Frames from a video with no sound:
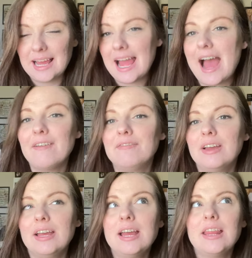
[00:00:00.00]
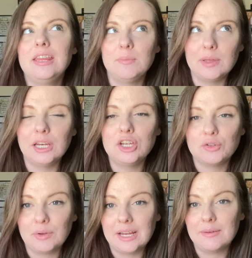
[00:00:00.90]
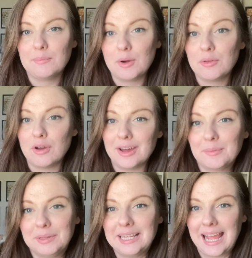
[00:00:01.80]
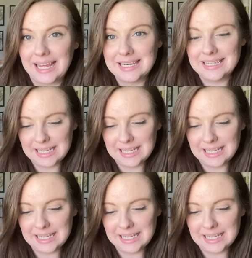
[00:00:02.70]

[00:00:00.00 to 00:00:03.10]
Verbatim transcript: I have the ability to read it both audibly and